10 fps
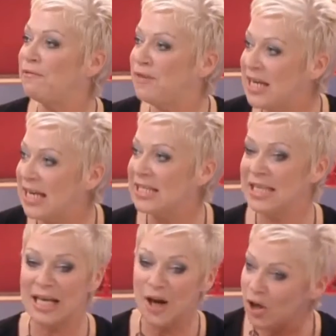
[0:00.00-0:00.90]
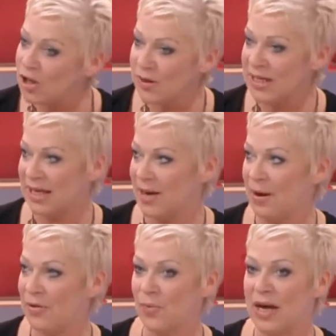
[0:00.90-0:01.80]
feelings and they can't do anything
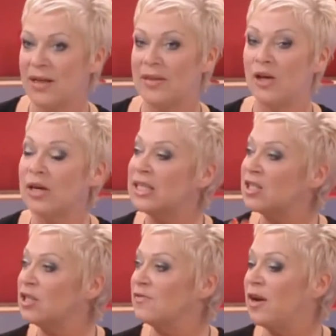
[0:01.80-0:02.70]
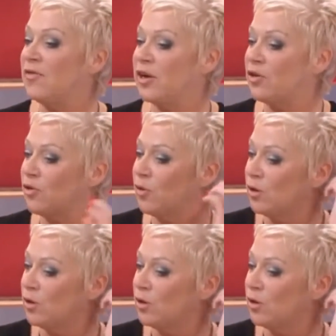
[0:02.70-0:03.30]
about the way that they look, and it's just very, very cruel.